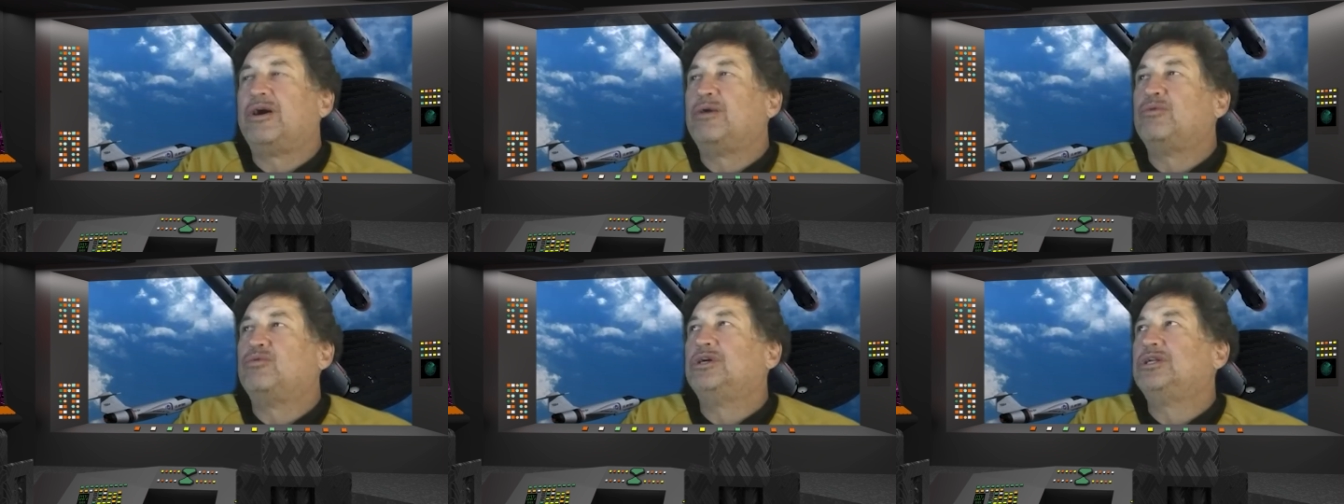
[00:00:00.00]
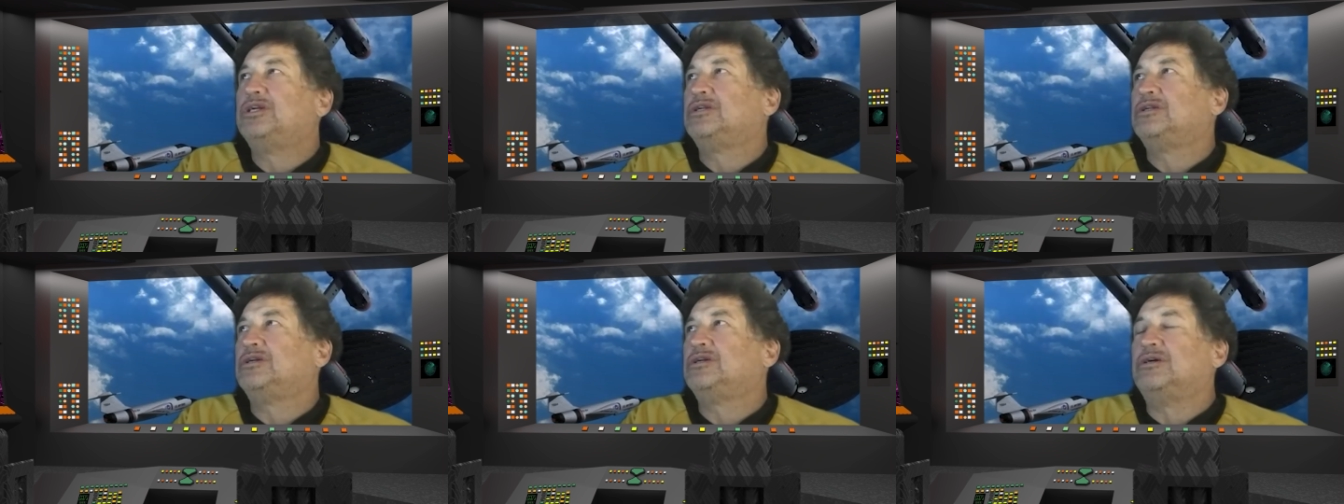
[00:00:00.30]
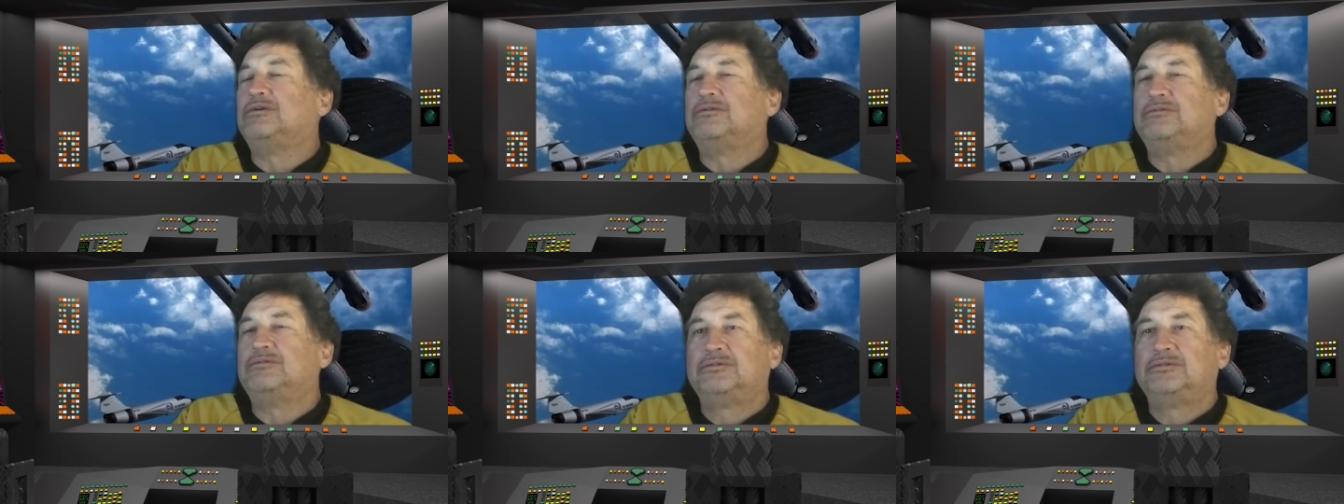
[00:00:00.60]
I wouldn't know.
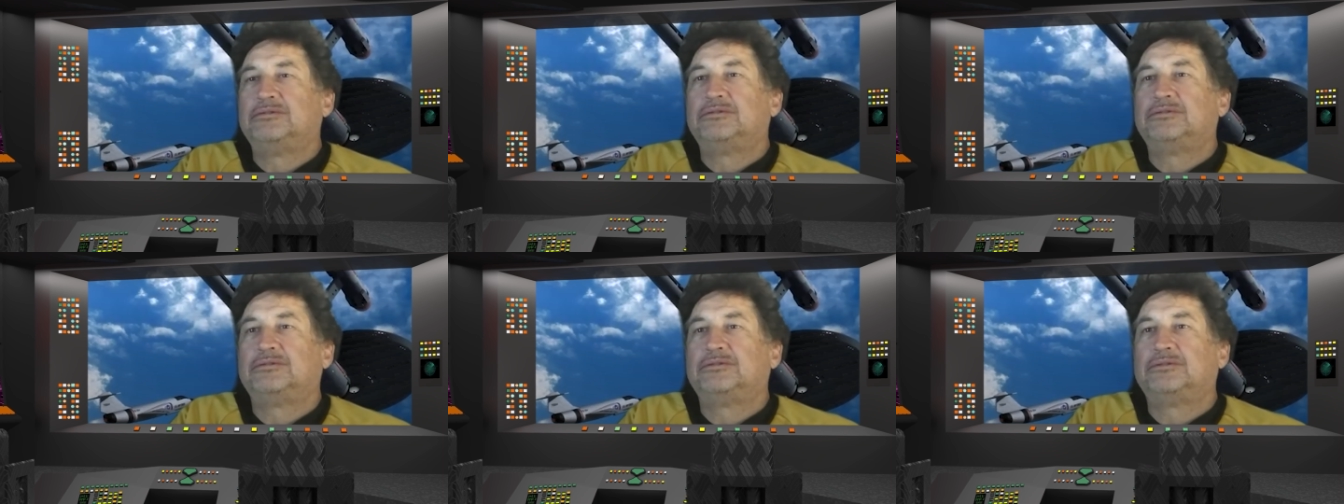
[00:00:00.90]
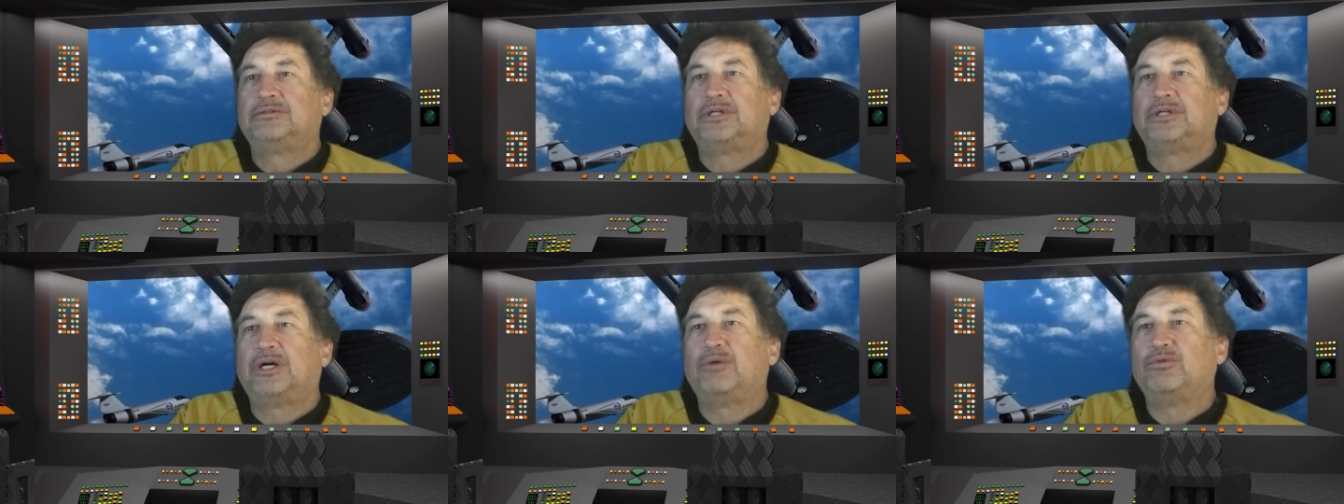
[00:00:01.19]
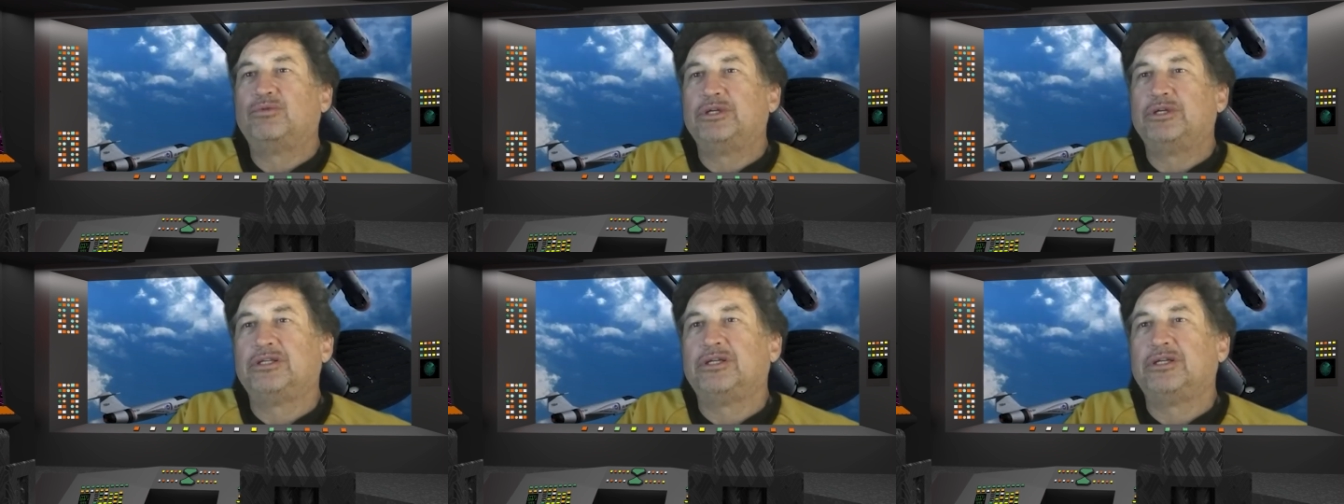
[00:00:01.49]

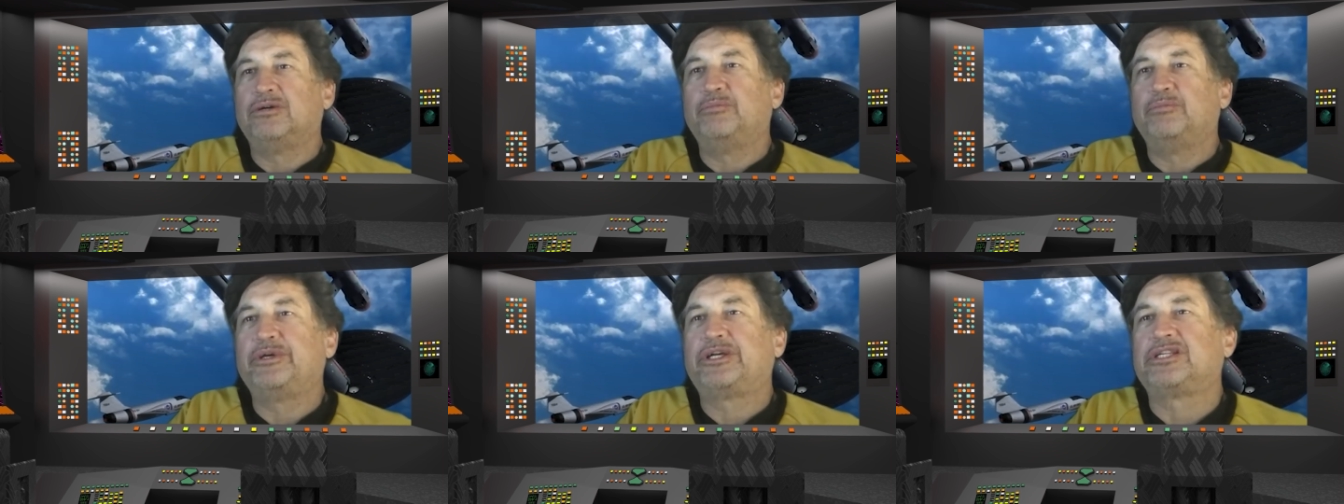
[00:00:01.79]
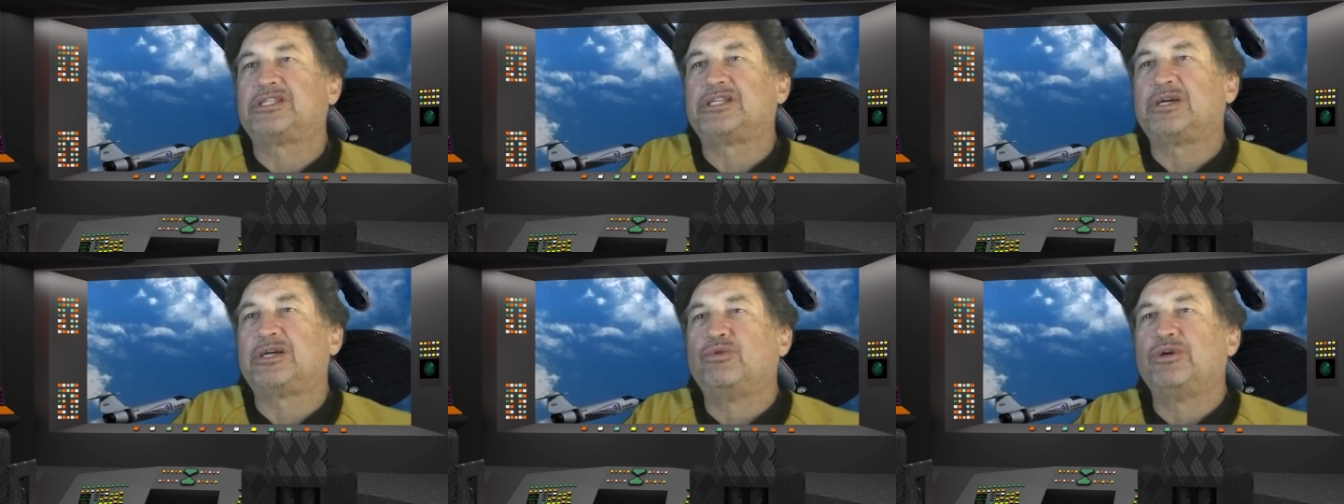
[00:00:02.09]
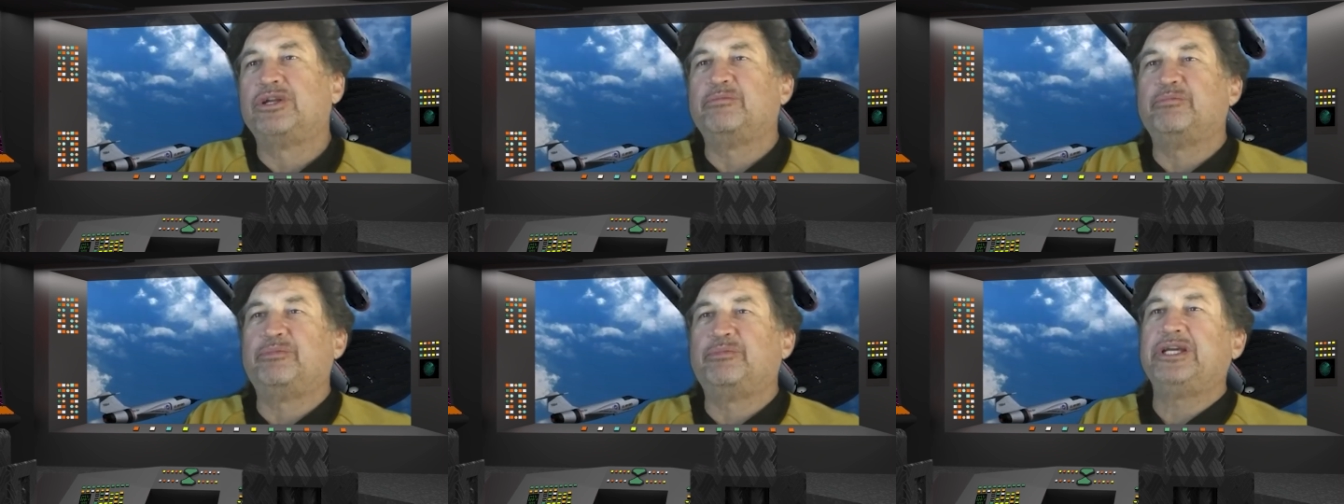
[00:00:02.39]
Because I
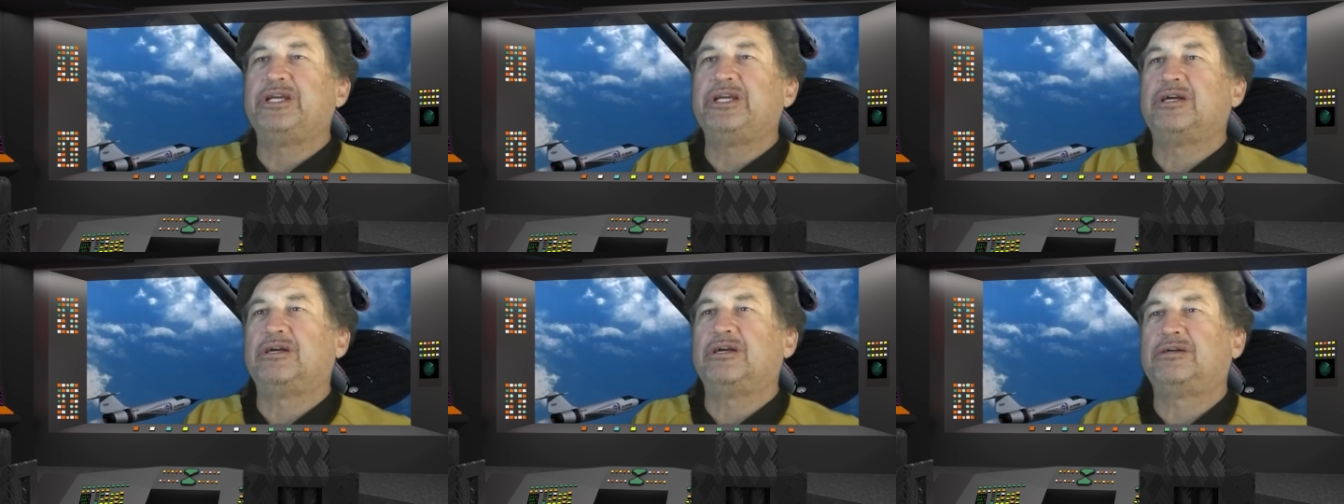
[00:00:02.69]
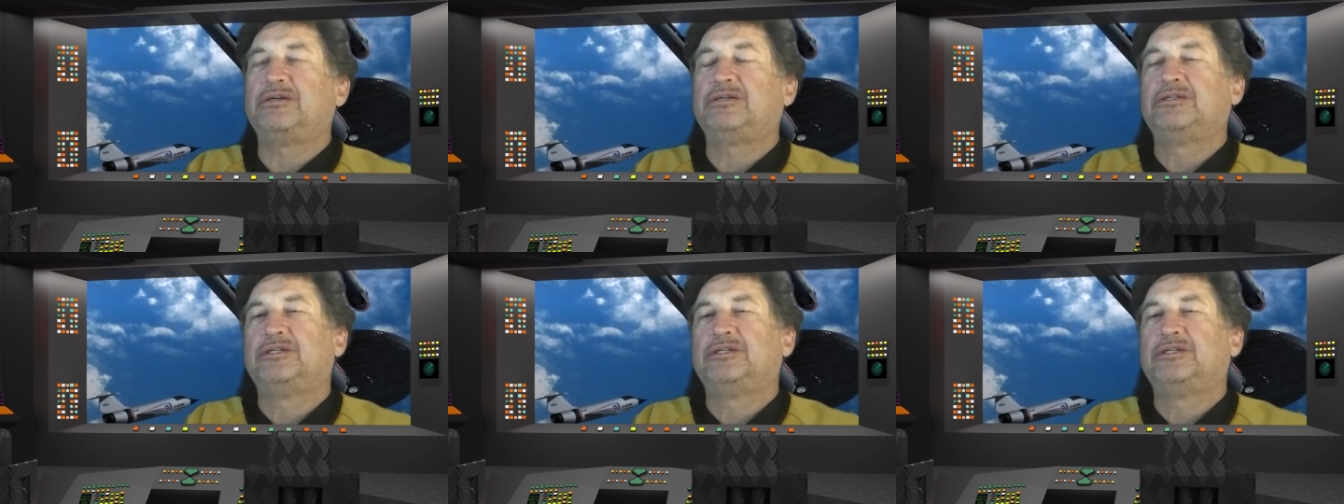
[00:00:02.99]
wouldn't be here.